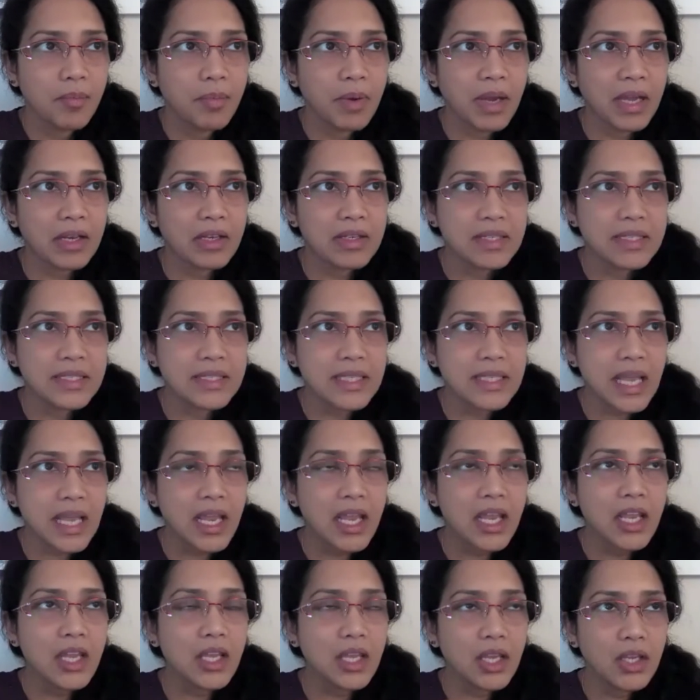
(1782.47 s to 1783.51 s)
But
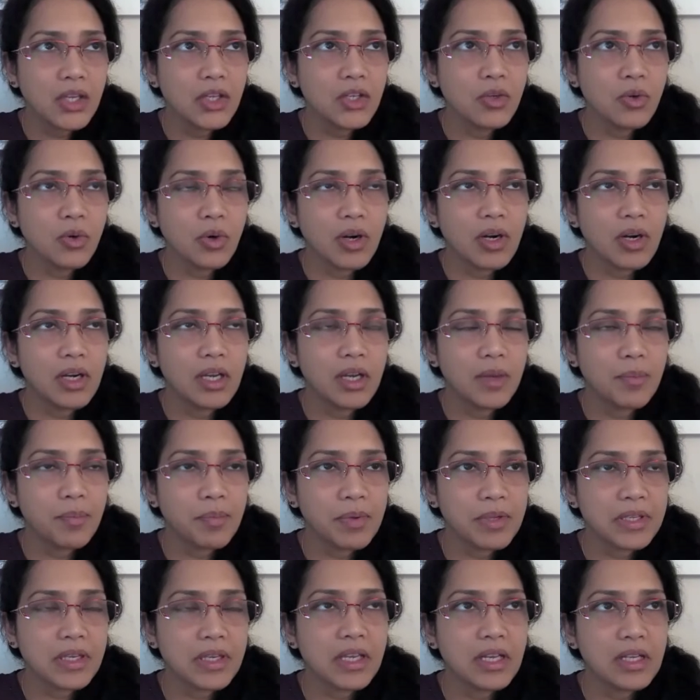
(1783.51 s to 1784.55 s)
say you are
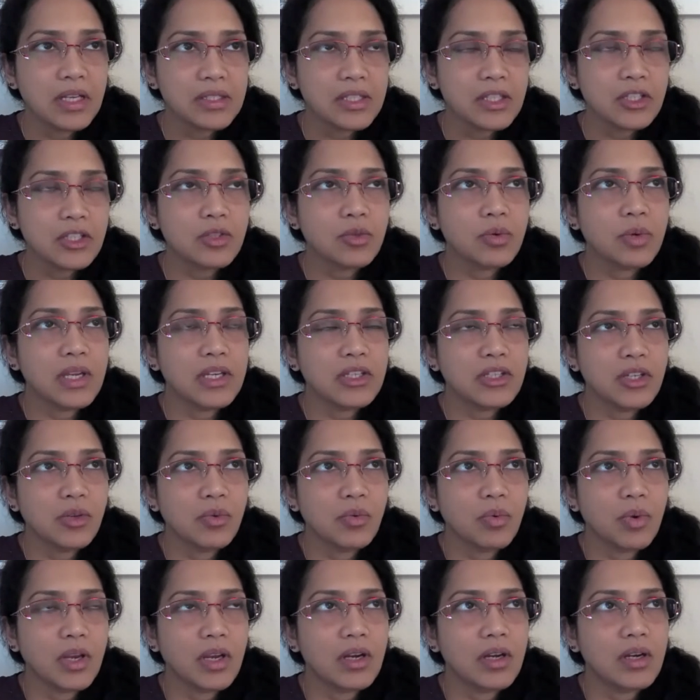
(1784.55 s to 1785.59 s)
in a
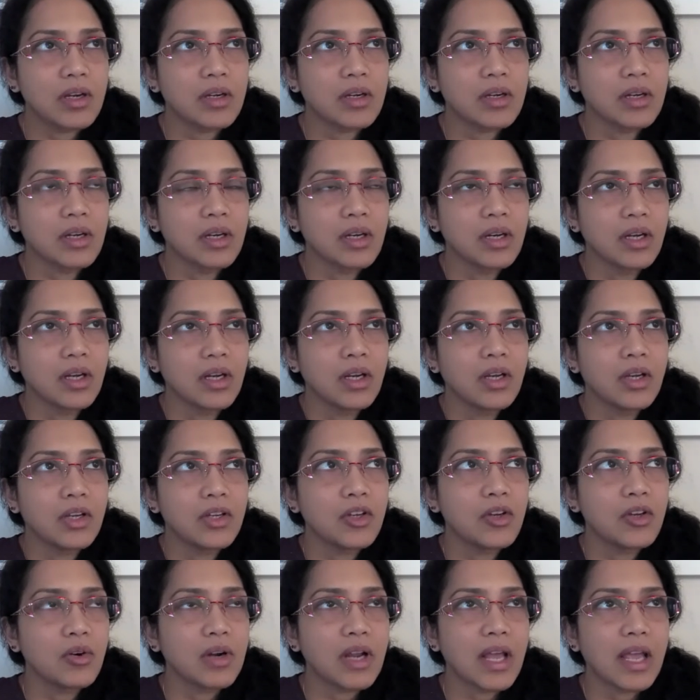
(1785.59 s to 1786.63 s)
situation where
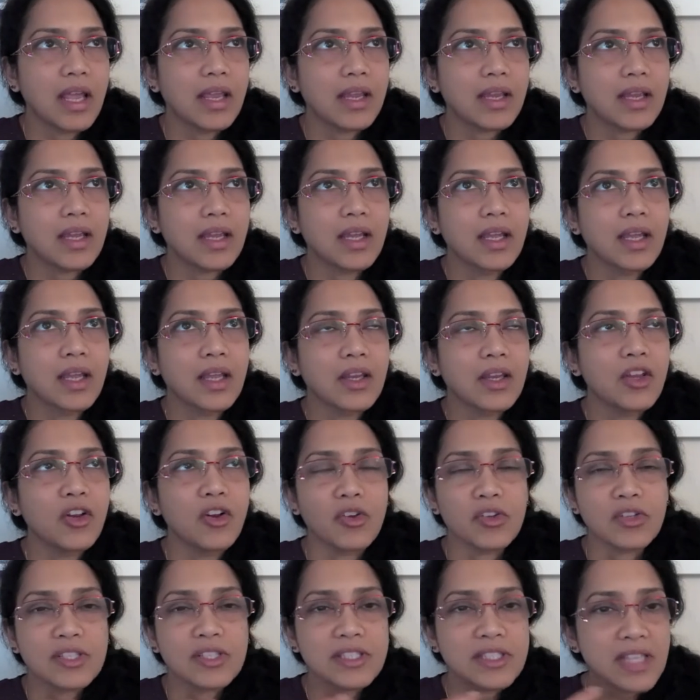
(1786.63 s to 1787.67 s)
you're like,
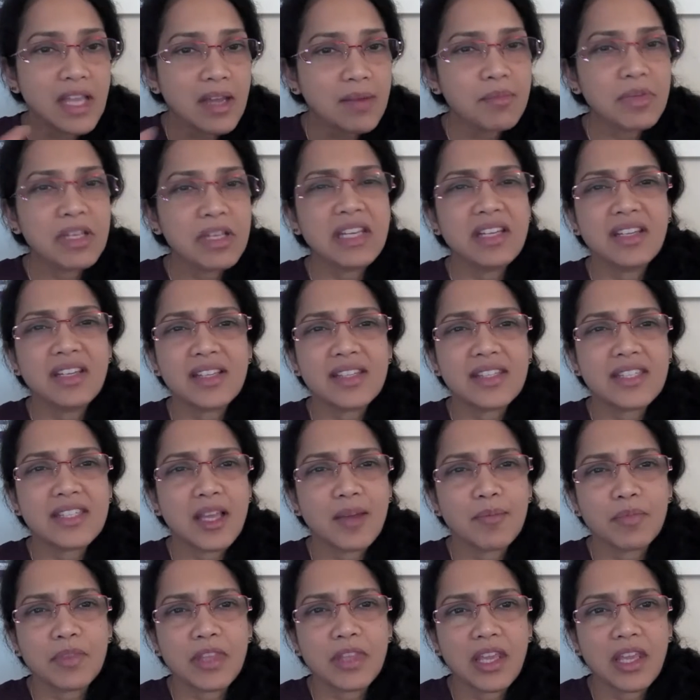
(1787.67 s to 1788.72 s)
somebody did
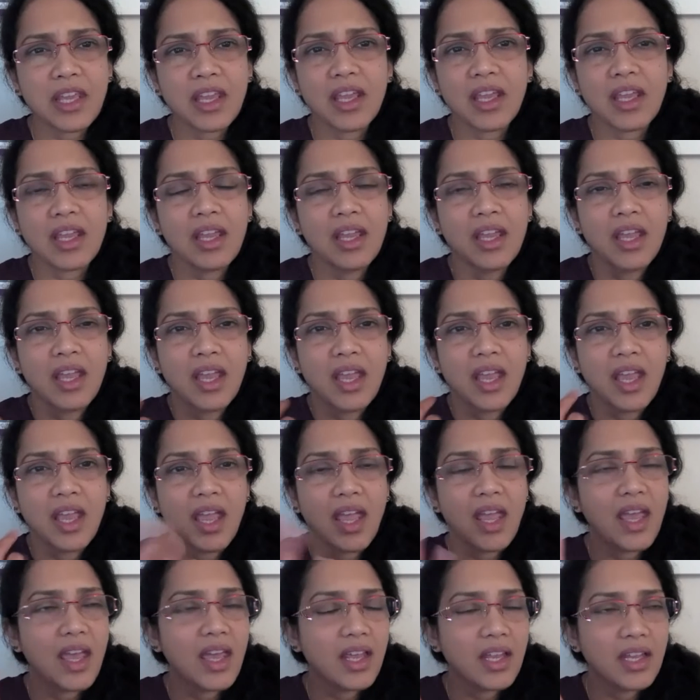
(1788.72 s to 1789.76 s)
something
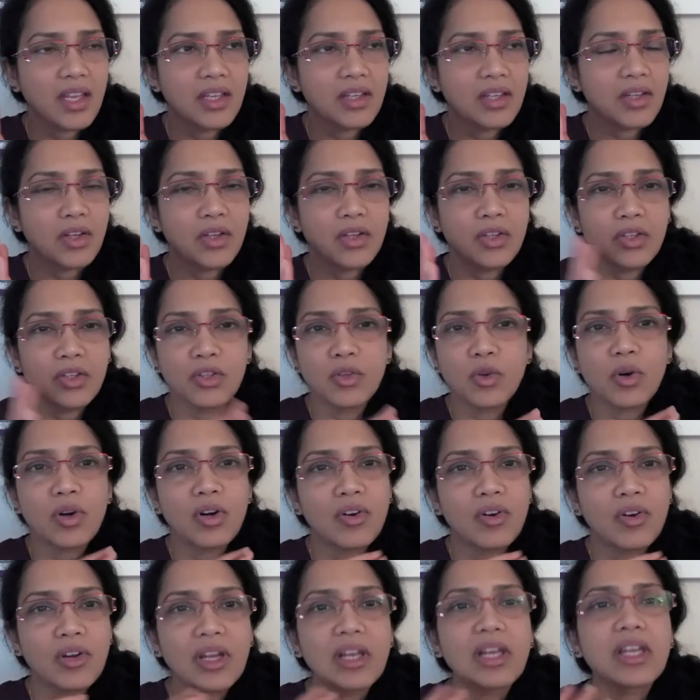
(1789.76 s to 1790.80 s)
and
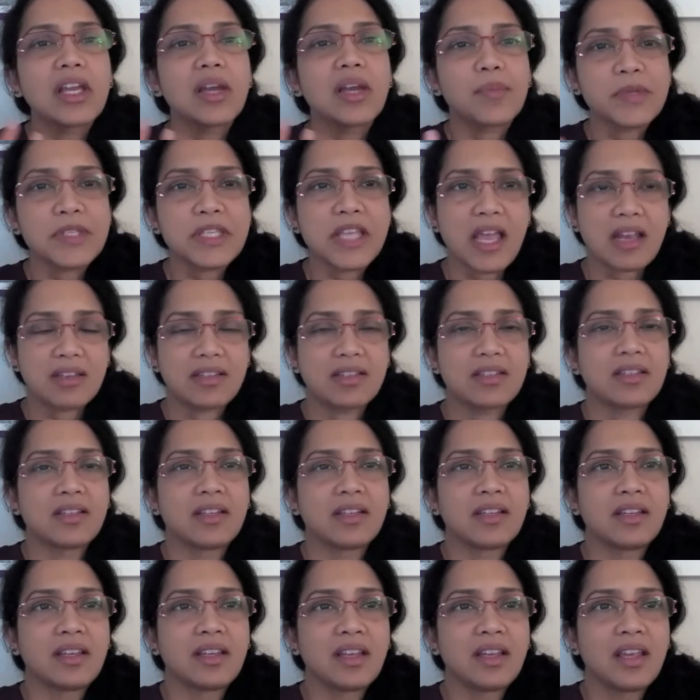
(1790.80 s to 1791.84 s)
you're really upset
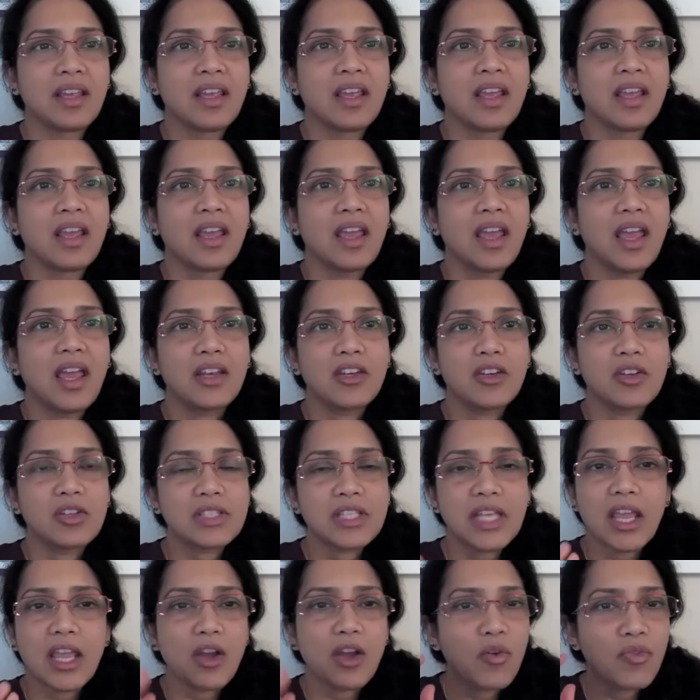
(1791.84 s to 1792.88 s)
and you're
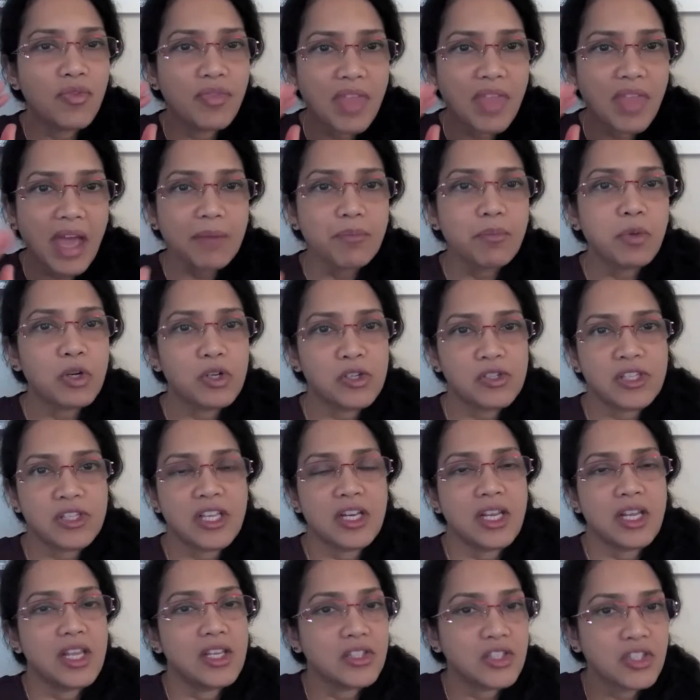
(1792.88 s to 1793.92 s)
saying, oh, that
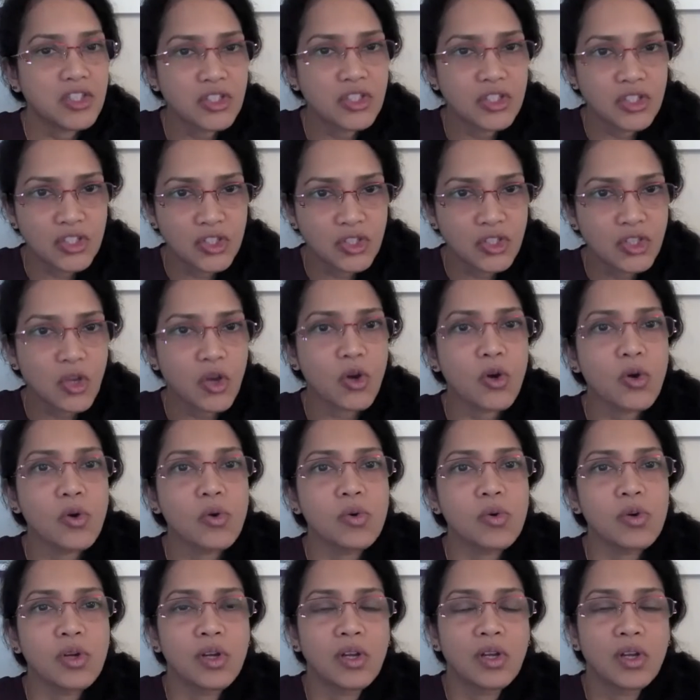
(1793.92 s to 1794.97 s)
person is
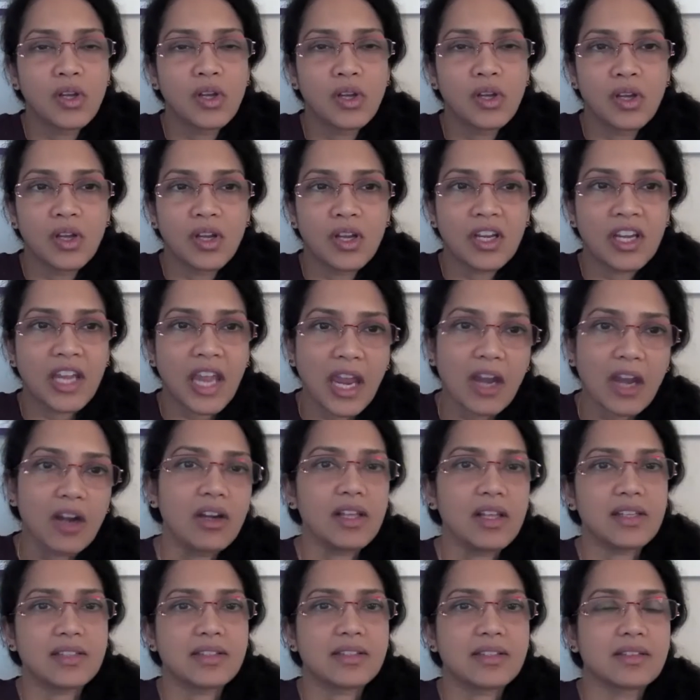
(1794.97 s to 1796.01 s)
so
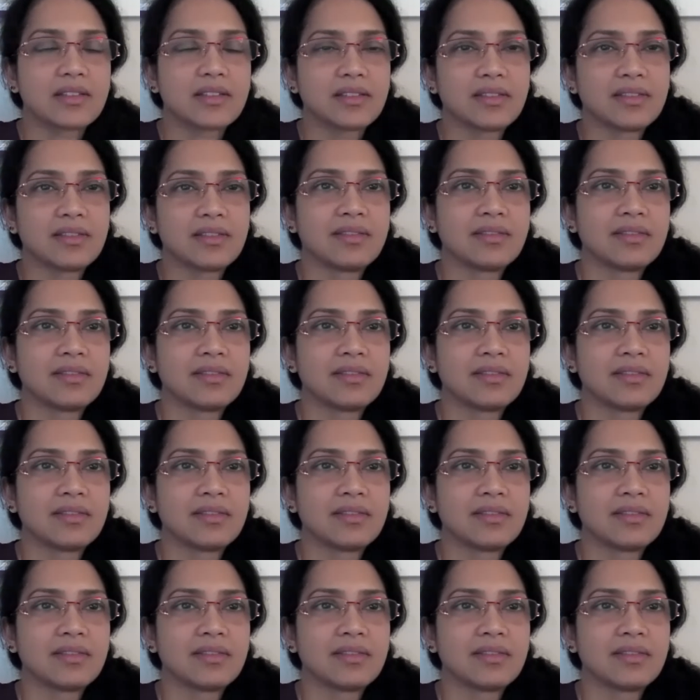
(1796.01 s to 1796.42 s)
careless,